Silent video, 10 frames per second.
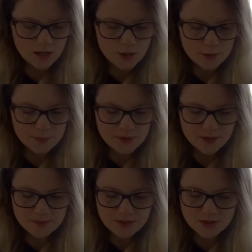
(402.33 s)
I hope you
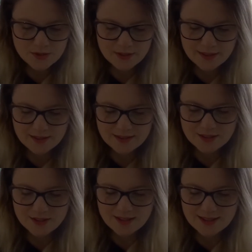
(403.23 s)
come to Korea and
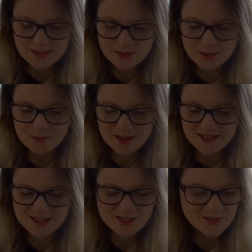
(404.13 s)
try Seoul Bike
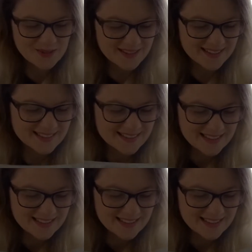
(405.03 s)
Tour.